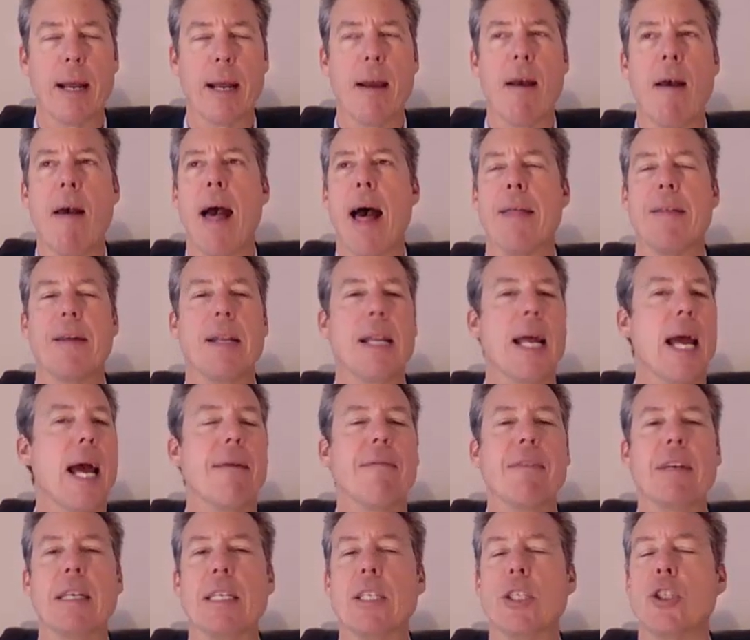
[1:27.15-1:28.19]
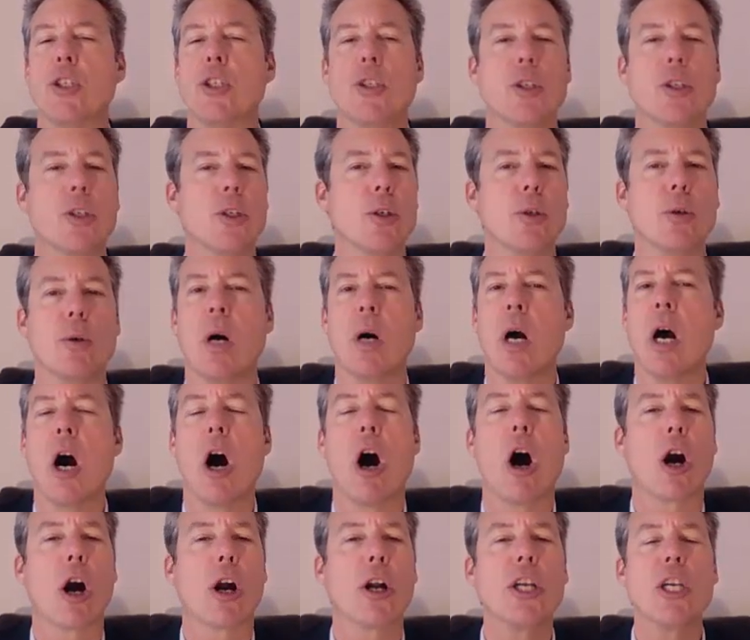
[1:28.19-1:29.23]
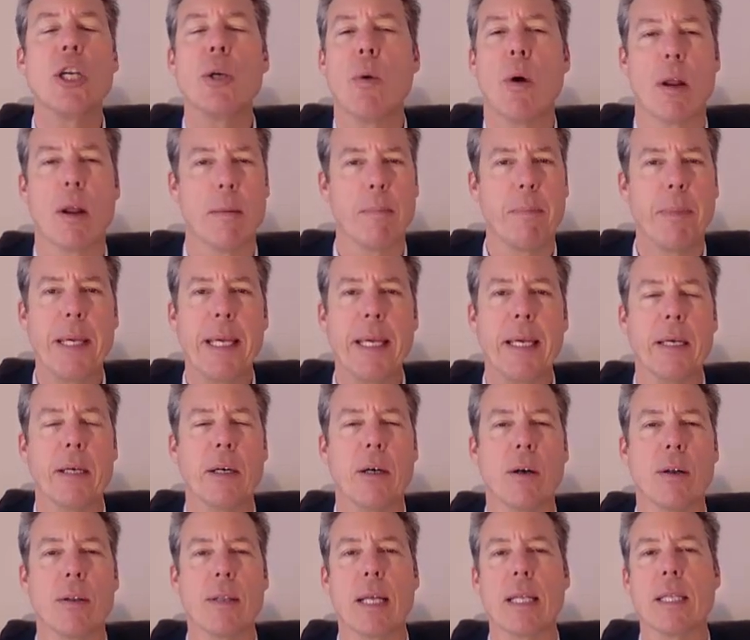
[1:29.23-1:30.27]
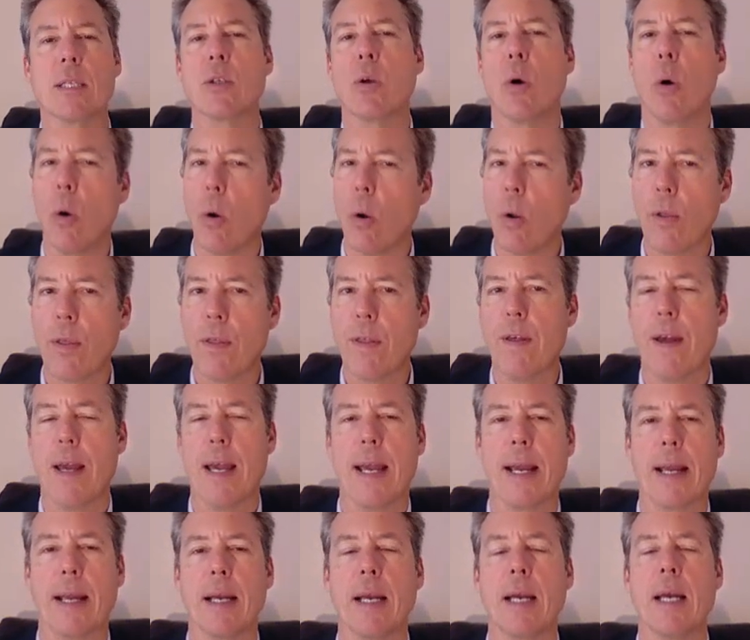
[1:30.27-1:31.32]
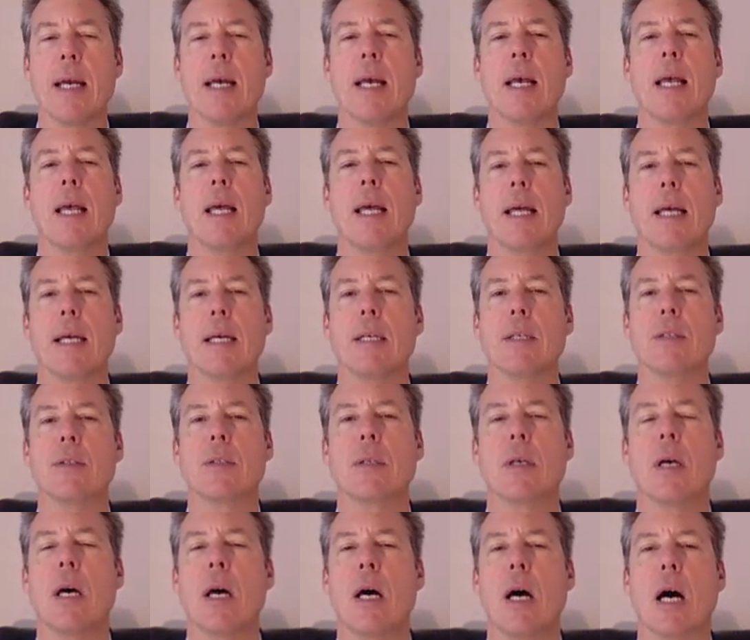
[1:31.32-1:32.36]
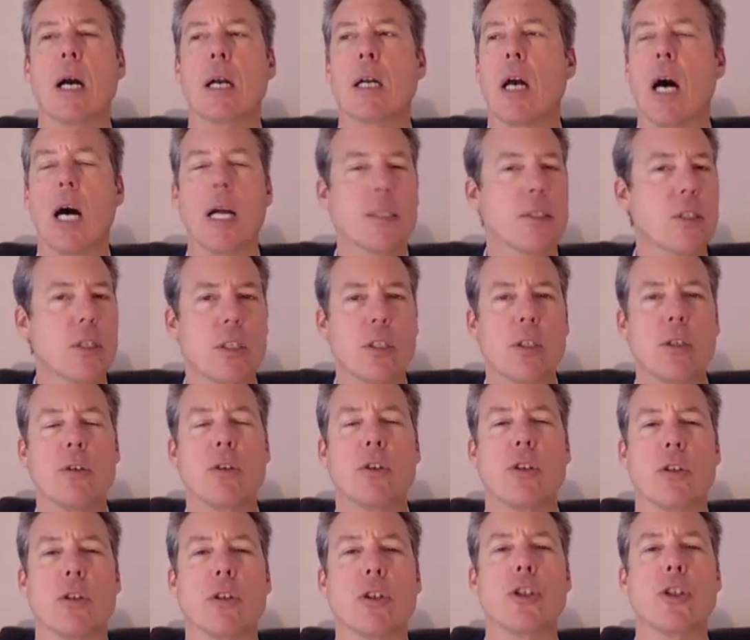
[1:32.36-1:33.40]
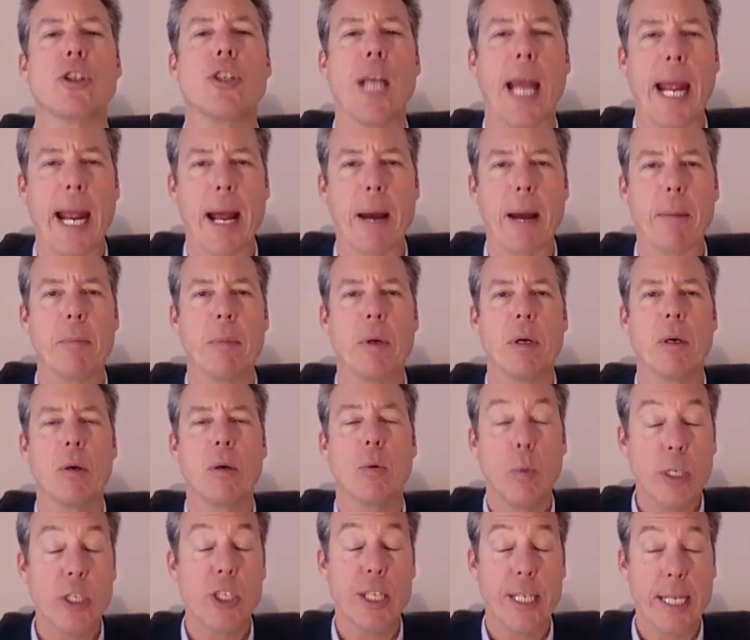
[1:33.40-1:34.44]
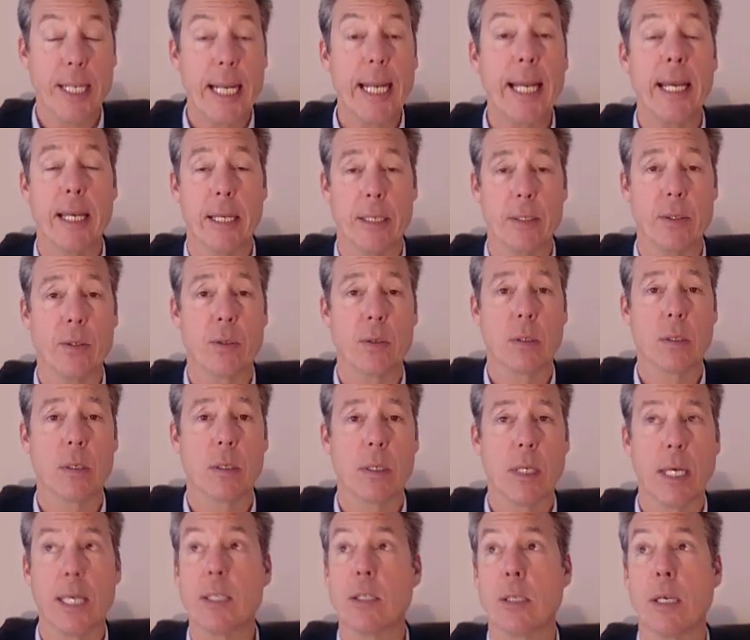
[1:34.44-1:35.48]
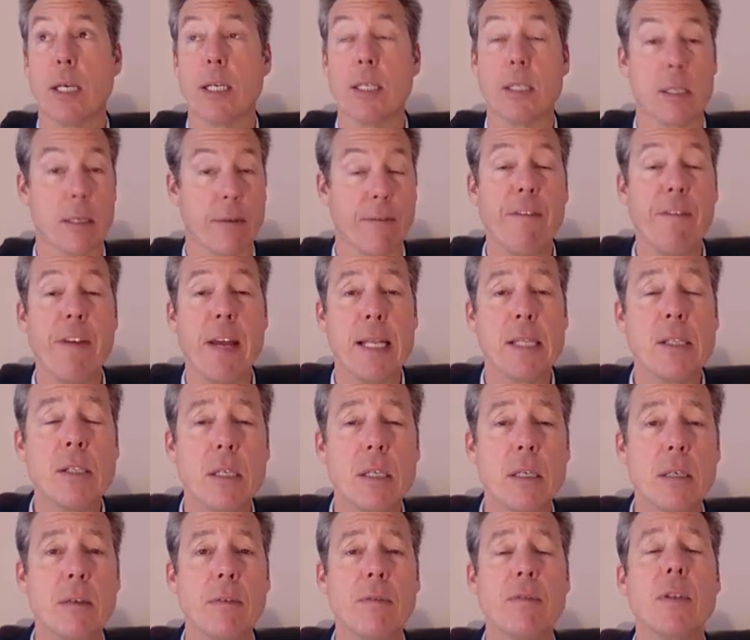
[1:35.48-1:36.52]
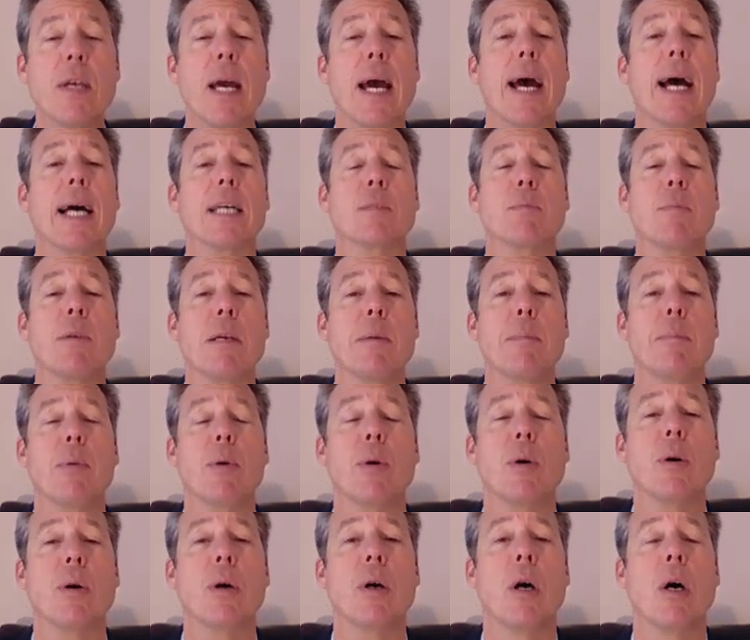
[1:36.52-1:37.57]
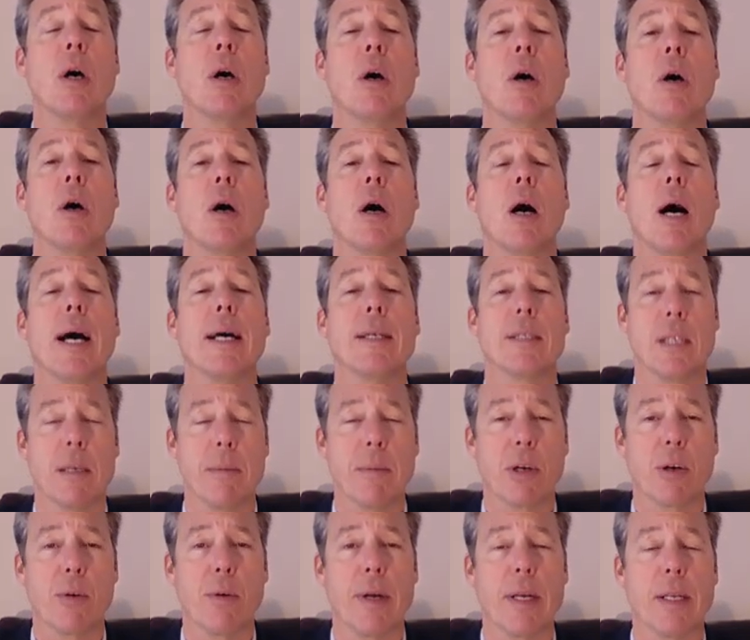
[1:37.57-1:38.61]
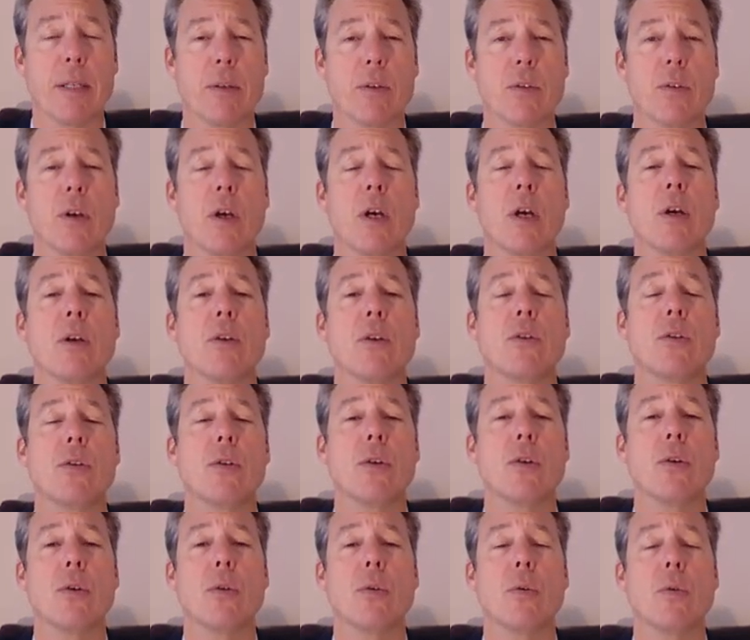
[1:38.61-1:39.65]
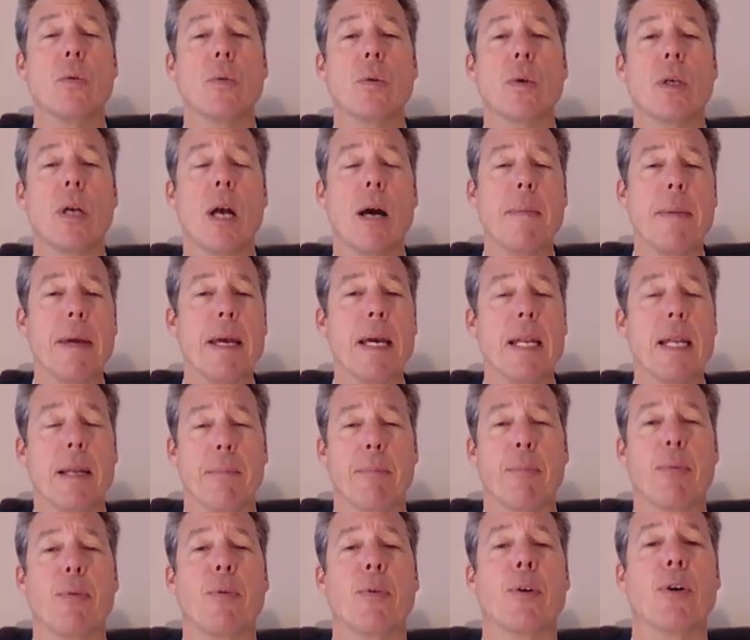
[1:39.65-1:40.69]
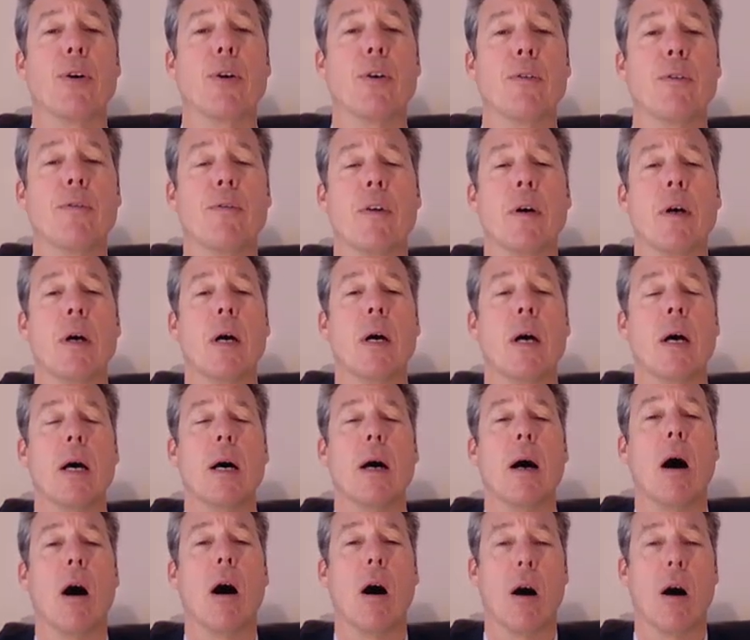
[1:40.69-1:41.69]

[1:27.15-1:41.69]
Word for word: Right, and then having to argue on appeal that this whole thing is a constitutional sham, which it is. It's it's offensive to ask people as immigrants to come in and prove